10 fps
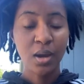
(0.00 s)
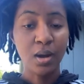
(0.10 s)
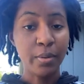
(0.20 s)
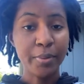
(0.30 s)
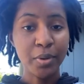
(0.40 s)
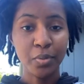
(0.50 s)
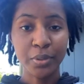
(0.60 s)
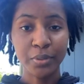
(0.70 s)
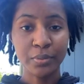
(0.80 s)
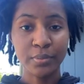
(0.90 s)
almond
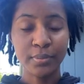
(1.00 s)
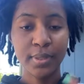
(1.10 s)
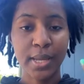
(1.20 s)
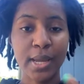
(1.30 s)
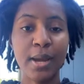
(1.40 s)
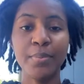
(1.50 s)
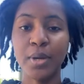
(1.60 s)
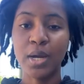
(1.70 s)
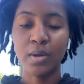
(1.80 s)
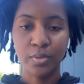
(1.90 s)
oil,
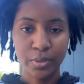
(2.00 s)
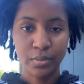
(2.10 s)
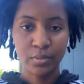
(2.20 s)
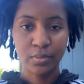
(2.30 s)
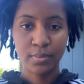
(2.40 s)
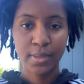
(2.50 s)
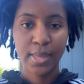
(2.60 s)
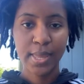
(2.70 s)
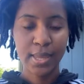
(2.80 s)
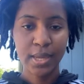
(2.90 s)
apricot oil,
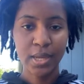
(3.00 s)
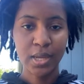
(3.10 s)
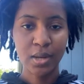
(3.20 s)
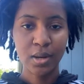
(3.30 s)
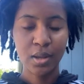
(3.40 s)
and